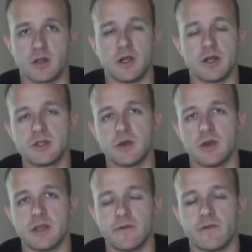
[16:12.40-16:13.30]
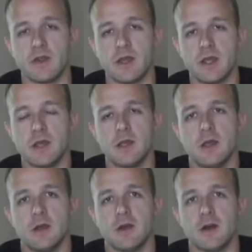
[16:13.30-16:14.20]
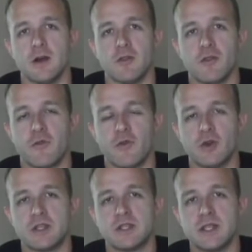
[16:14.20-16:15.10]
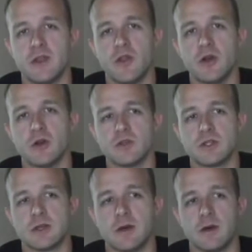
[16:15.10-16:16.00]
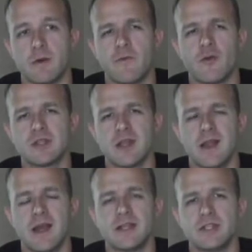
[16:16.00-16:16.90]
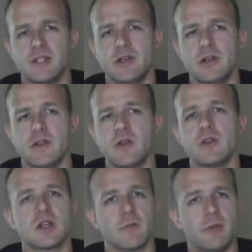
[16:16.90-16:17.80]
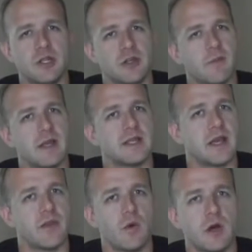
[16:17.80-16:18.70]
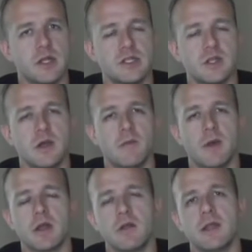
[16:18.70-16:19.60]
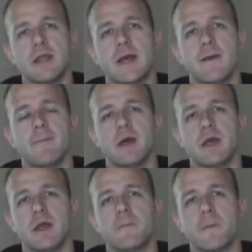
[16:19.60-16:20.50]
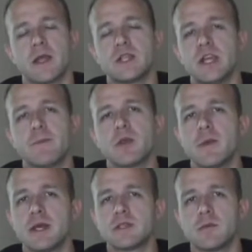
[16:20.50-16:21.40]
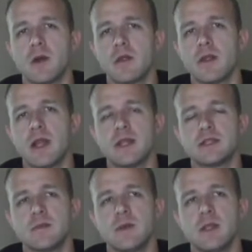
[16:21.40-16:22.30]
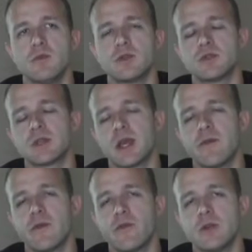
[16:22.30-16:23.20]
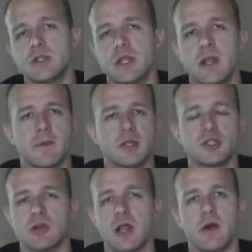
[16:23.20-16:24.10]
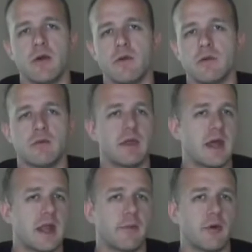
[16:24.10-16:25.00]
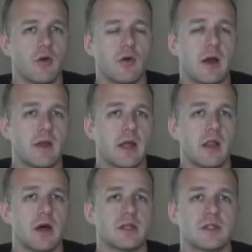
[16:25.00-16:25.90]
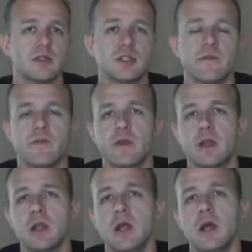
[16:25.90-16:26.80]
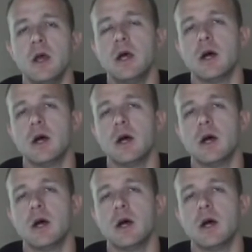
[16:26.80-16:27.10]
work there. So I definitely look forward to seeing those. Unfortunately, last year they only took a picture of my Death Watch model and not my Chapter Master model that I had submitted, which was kind of unfortunate. I'm not sure how that happened or how it got lost in the shuffle there.